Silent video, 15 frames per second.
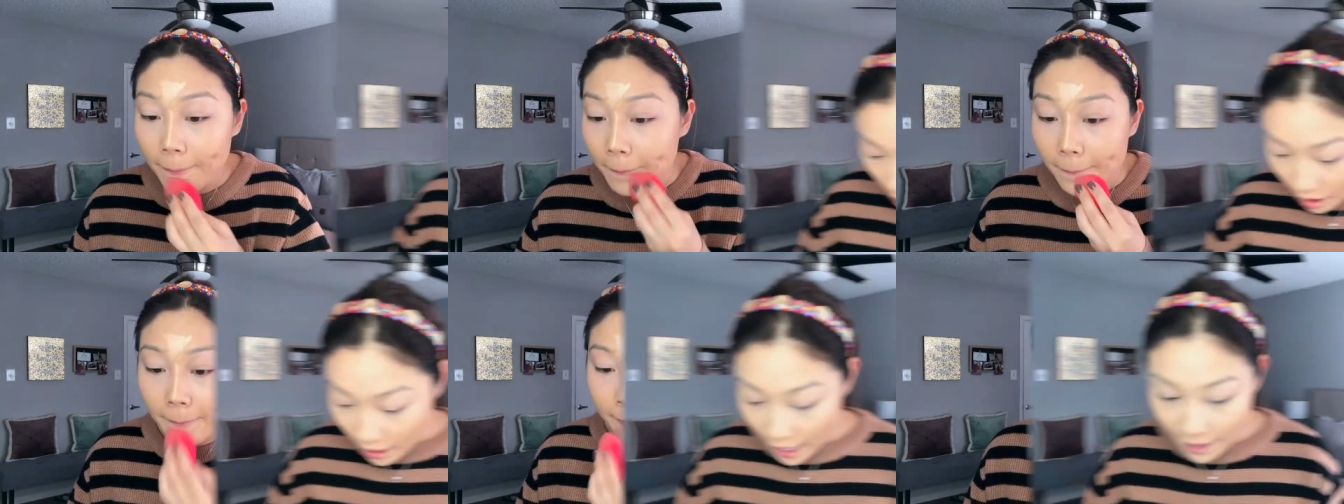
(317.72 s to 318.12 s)

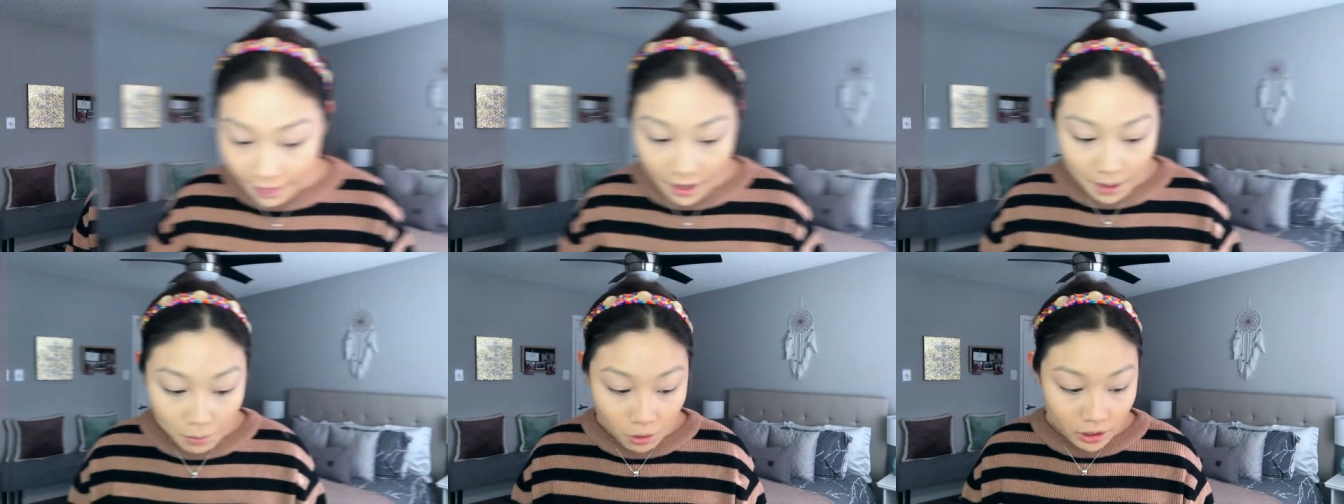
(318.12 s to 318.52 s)
All right, and
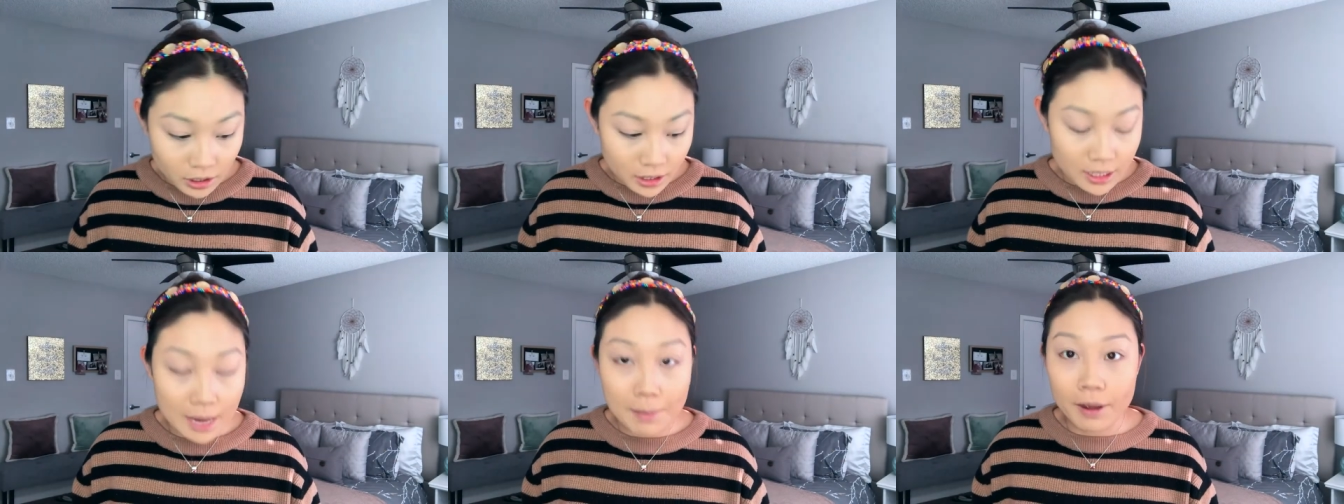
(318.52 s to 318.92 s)
then I'm going
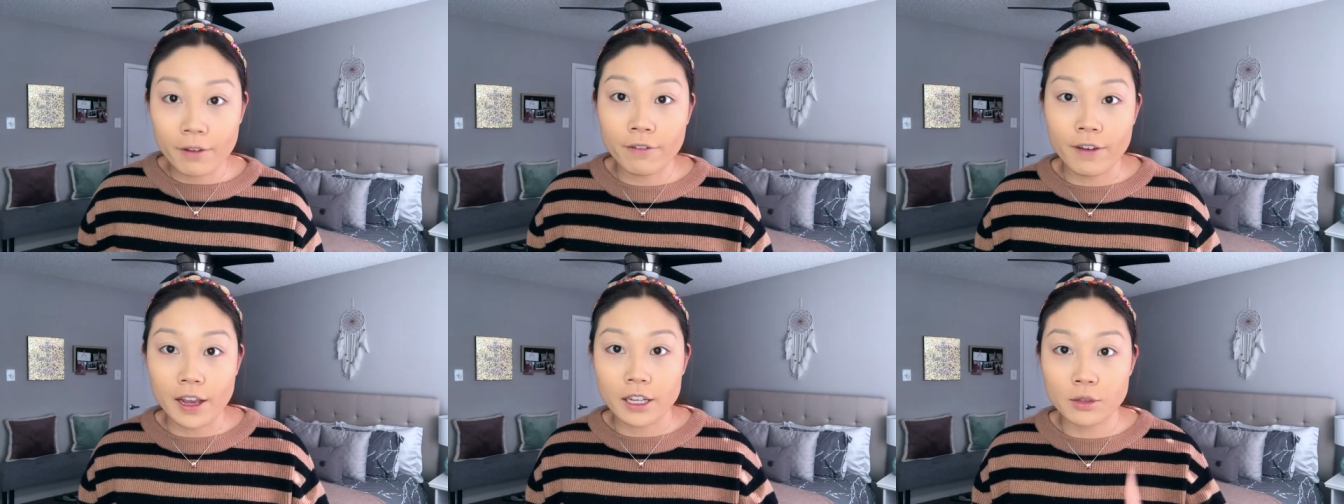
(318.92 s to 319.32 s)
to set my
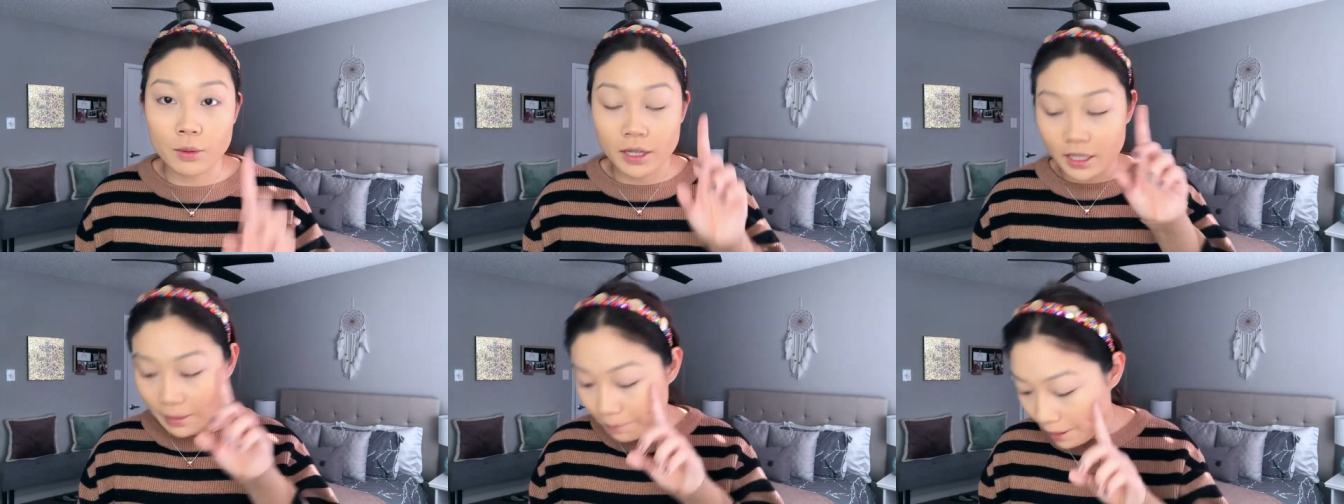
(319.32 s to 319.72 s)
face
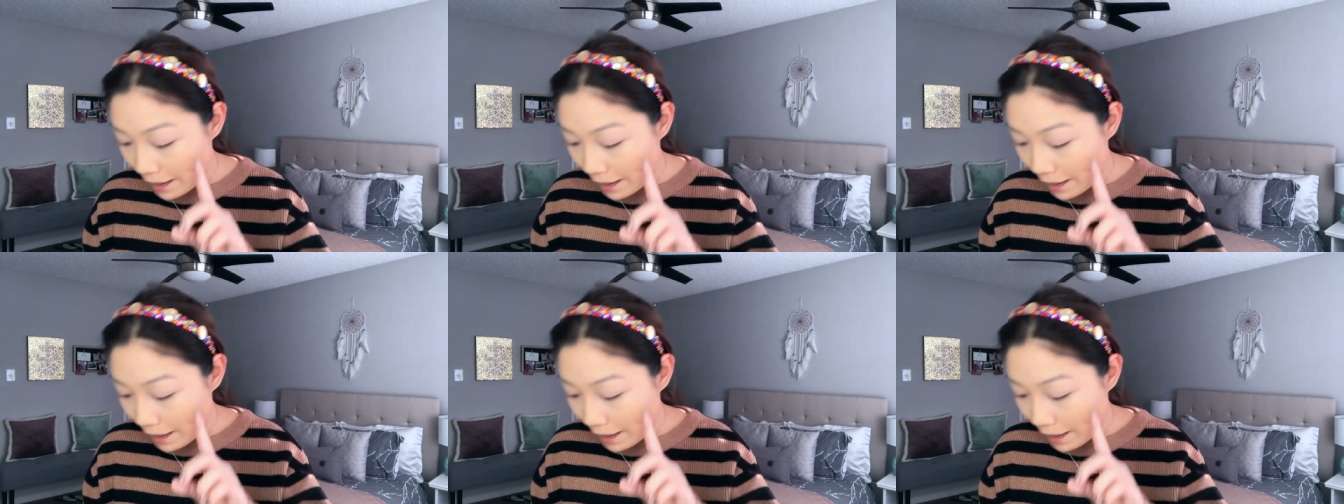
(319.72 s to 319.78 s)
with some